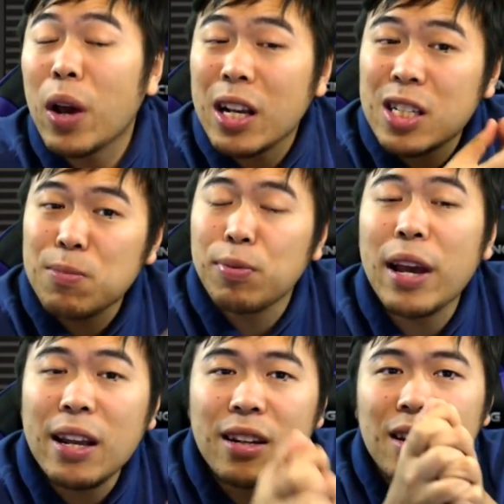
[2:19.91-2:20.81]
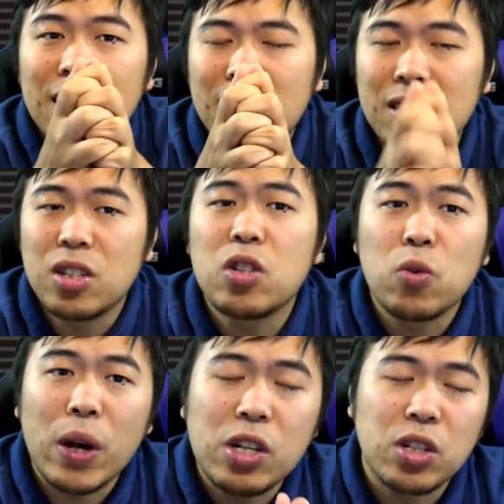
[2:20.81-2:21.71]
to explain the
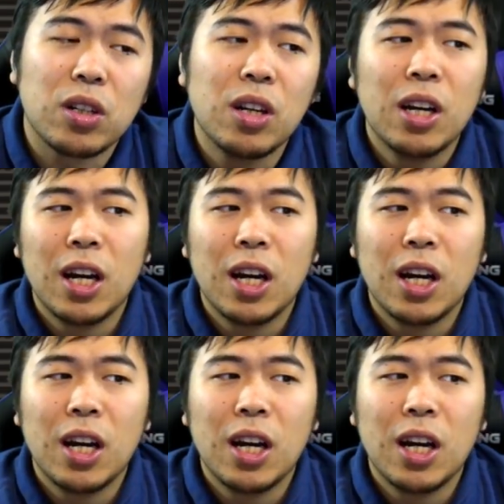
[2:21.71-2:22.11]
situation.